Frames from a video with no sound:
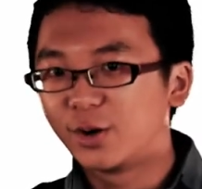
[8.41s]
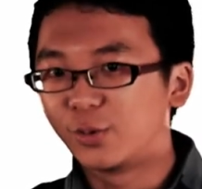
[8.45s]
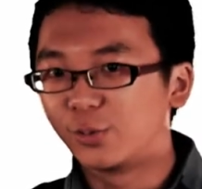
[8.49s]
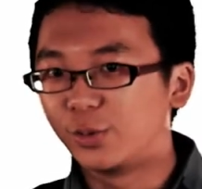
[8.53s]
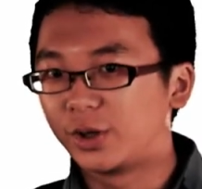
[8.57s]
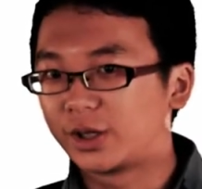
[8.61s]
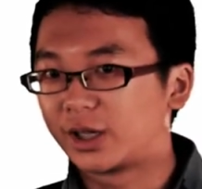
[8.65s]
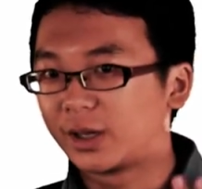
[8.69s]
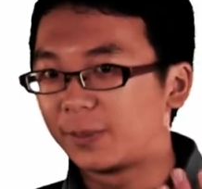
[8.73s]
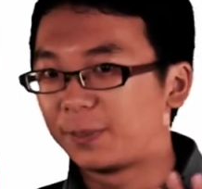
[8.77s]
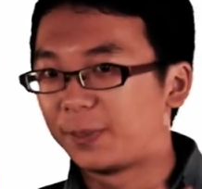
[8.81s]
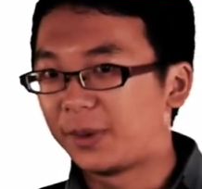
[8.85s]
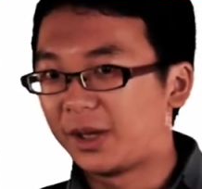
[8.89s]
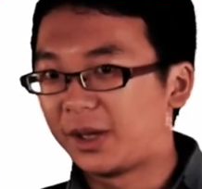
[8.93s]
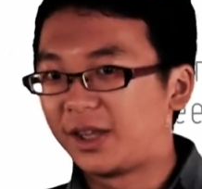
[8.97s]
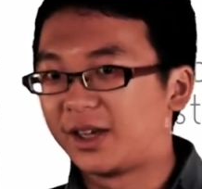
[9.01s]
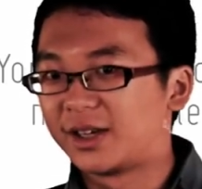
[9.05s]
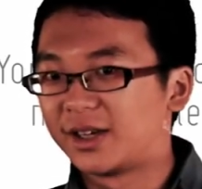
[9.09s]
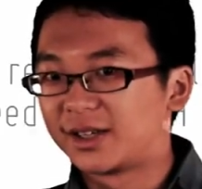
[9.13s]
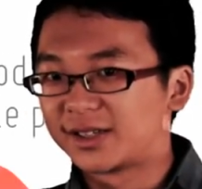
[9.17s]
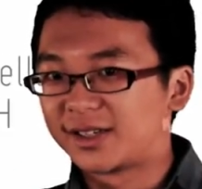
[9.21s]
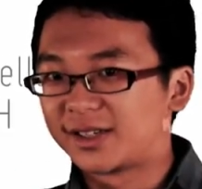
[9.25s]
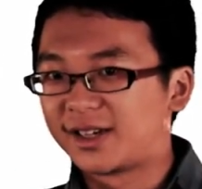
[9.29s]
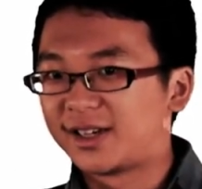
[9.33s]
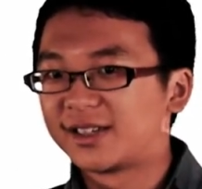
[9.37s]

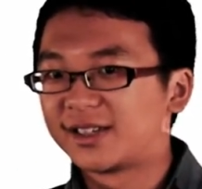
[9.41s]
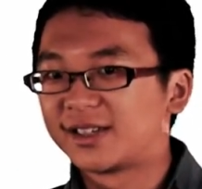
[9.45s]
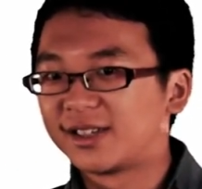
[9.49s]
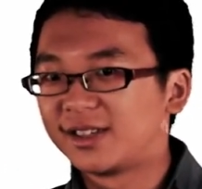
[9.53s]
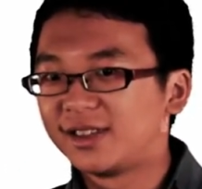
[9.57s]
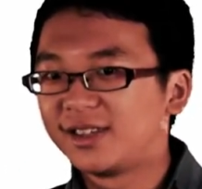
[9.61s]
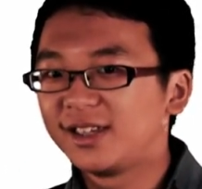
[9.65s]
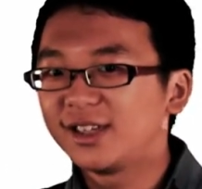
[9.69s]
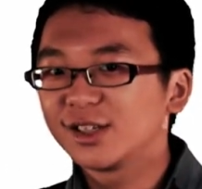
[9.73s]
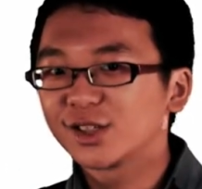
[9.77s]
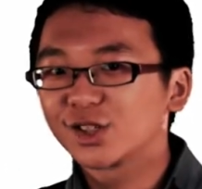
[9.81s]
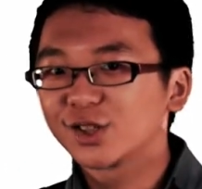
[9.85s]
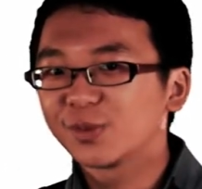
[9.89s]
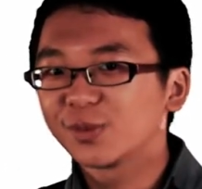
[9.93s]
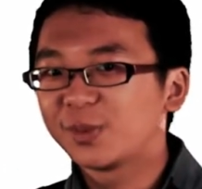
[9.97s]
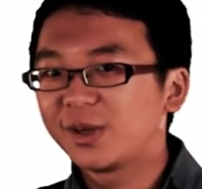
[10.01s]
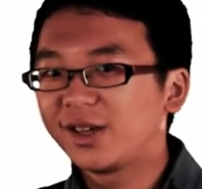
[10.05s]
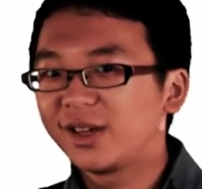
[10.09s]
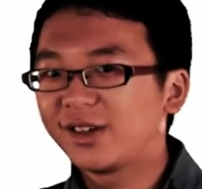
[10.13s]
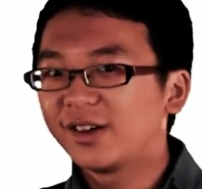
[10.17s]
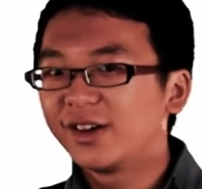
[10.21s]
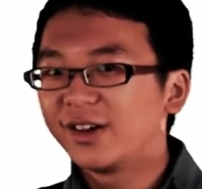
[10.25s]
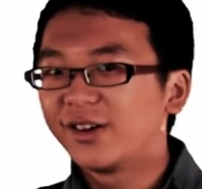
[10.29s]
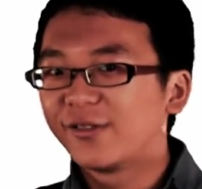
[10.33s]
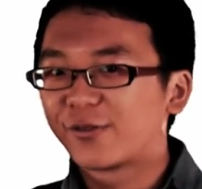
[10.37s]
Wikipedia says it needs to
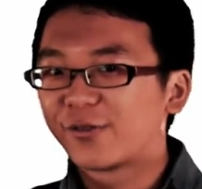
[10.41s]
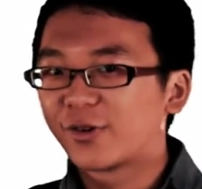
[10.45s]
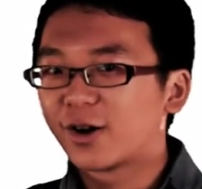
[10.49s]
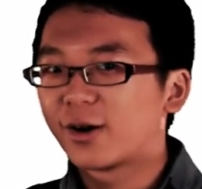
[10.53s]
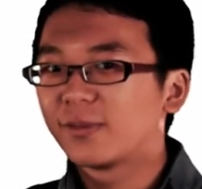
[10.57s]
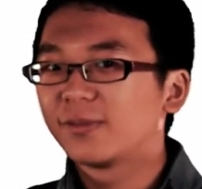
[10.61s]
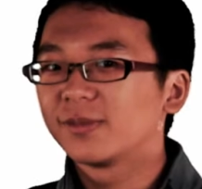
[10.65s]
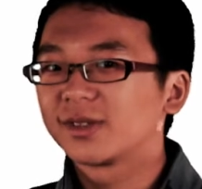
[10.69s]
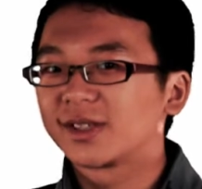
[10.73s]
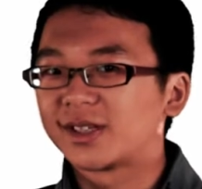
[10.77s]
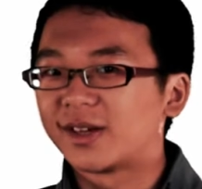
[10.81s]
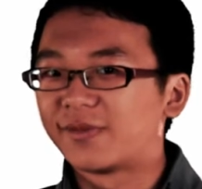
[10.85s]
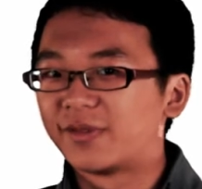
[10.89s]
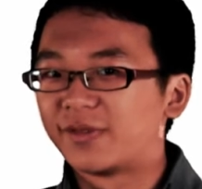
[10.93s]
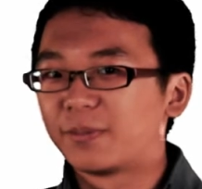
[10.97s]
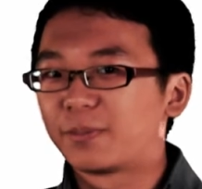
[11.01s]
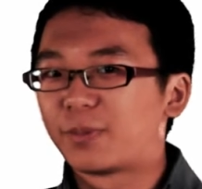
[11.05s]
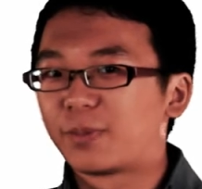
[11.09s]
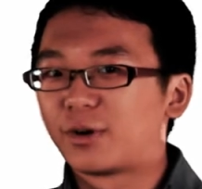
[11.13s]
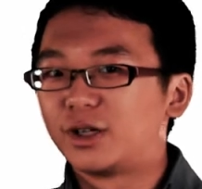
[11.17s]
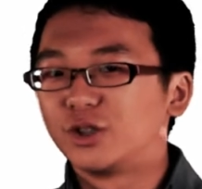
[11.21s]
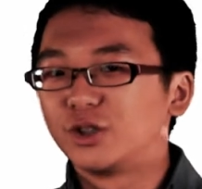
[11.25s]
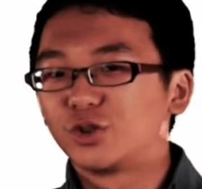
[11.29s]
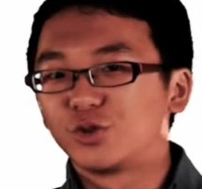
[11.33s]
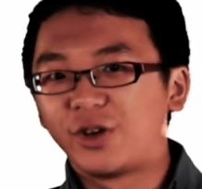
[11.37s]
be from
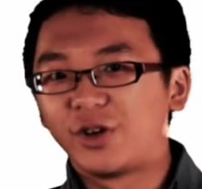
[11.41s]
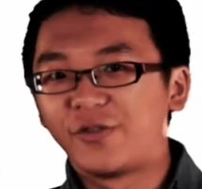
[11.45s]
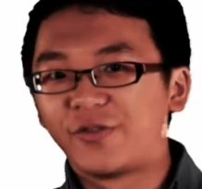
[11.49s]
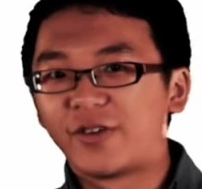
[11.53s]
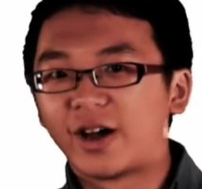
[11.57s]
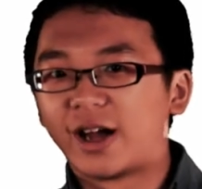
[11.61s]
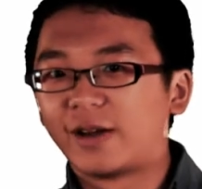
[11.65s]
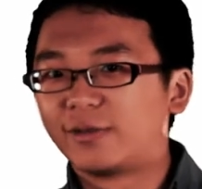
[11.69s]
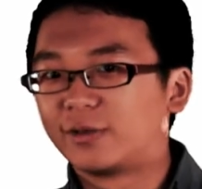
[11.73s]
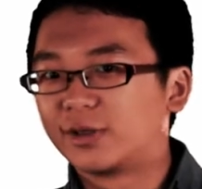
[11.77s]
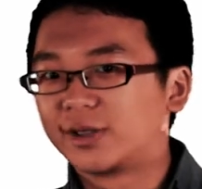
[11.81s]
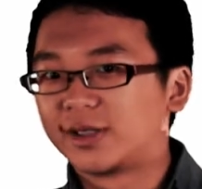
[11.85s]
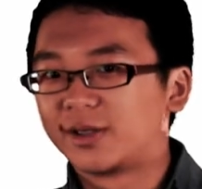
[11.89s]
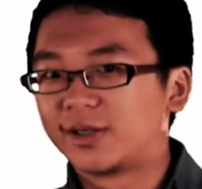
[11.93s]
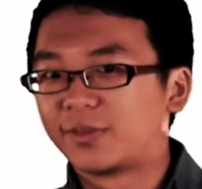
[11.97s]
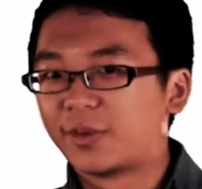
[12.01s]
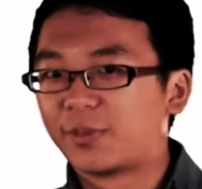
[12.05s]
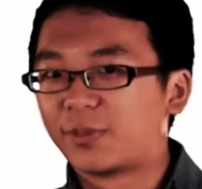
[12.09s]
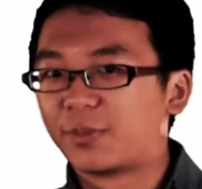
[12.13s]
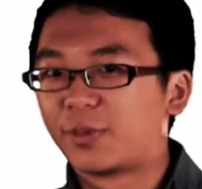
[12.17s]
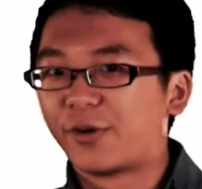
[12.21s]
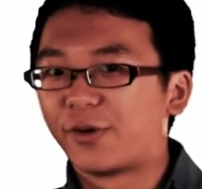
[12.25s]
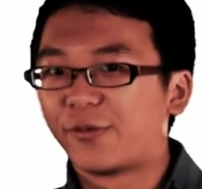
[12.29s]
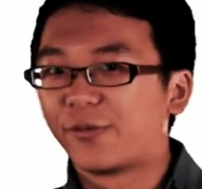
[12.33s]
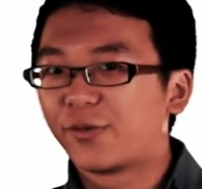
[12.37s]
7.35 to
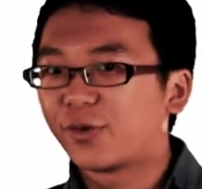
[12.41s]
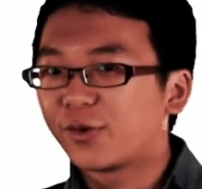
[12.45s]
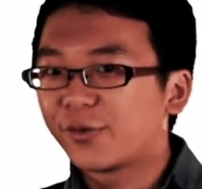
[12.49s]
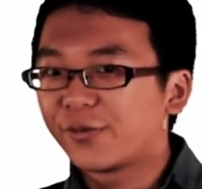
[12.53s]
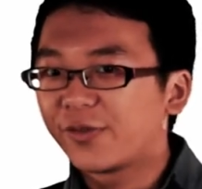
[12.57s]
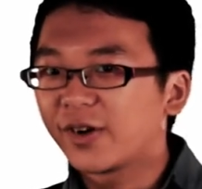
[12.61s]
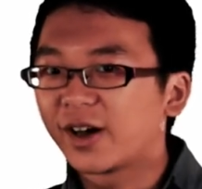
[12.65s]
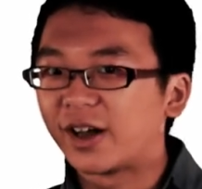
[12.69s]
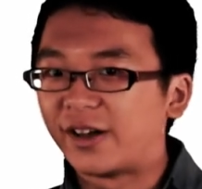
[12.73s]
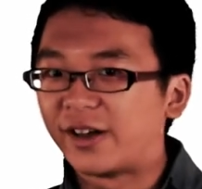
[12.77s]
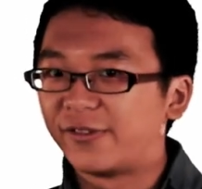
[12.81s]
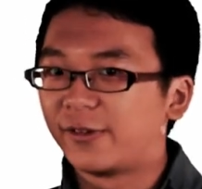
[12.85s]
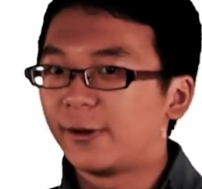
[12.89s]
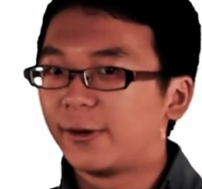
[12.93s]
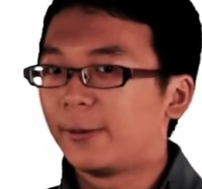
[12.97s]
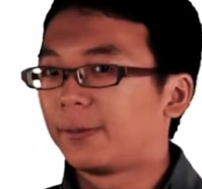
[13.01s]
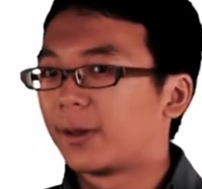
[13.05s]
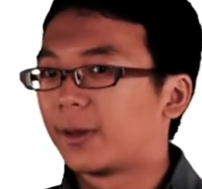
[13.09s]
7.45.